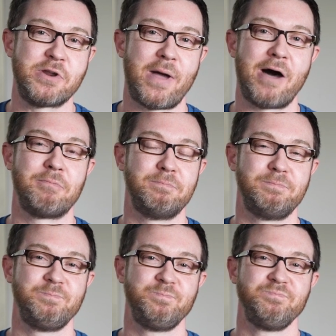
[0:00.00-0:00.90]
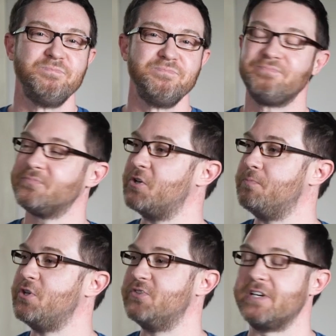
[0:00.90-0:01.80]
about
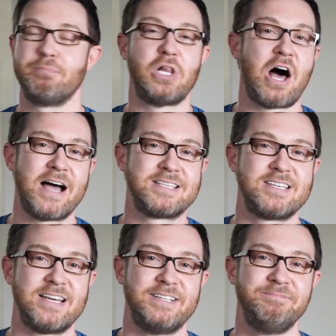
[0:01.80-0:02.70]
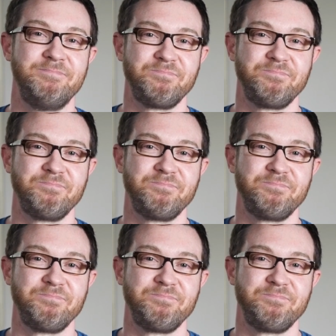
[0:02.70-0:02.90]
confusing plots and